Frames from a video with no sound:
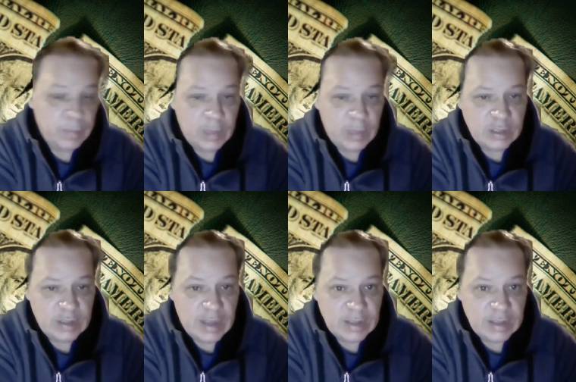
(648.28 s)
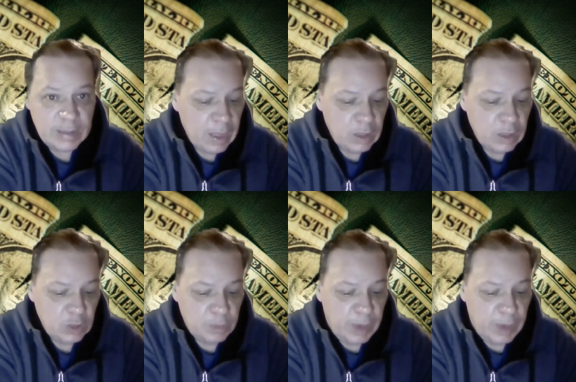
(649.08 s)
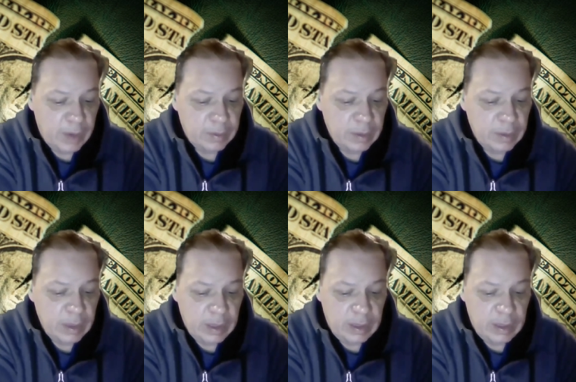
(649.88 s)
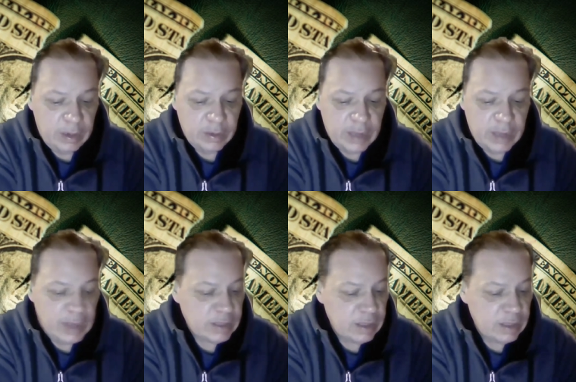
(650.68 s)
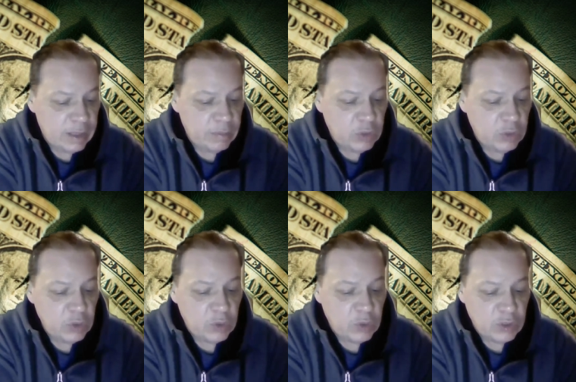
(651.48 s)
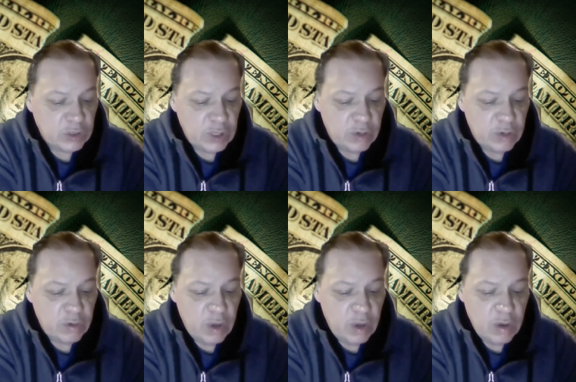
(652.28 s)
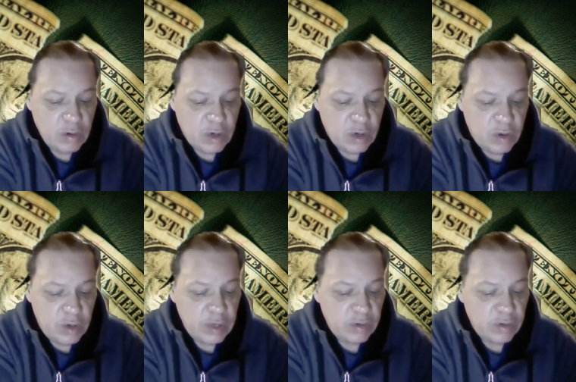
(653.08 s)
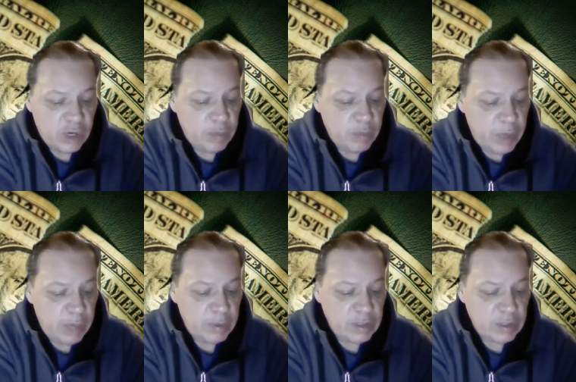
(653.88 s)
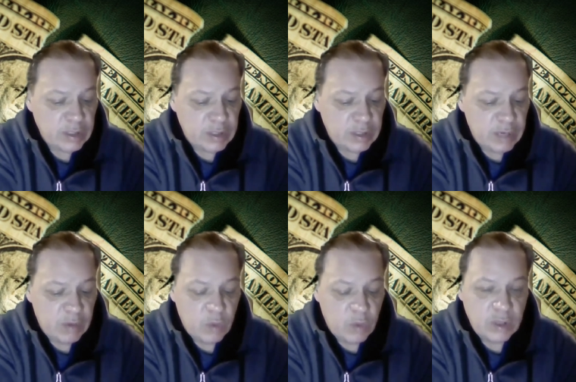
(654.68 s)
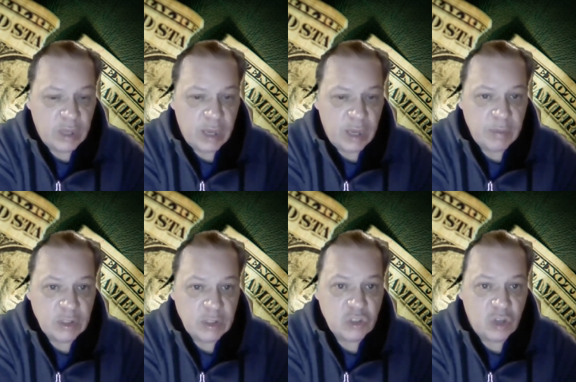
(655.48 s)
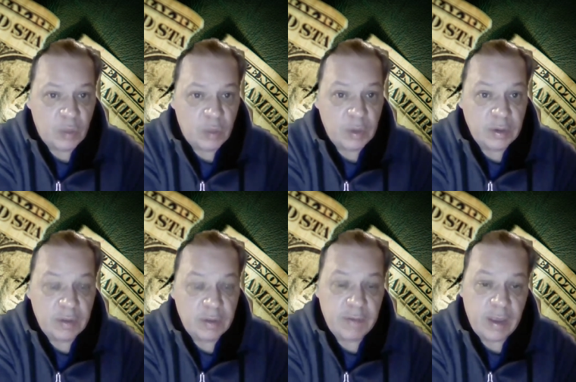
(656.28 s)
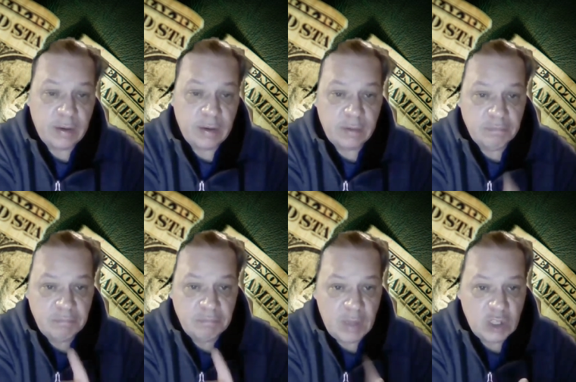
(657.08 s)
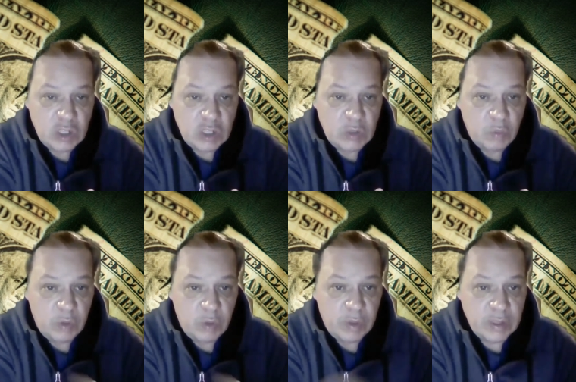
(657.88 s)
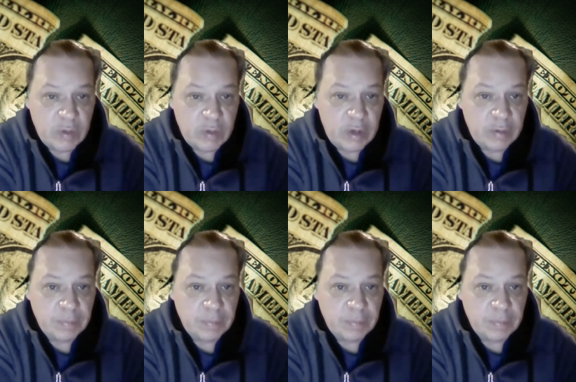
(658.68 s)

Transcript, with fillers: that's his last name, to Biden and Harris asking them to consider recurring direct payments instead of a one-time installment. In fact, I'll let you do what they said right here.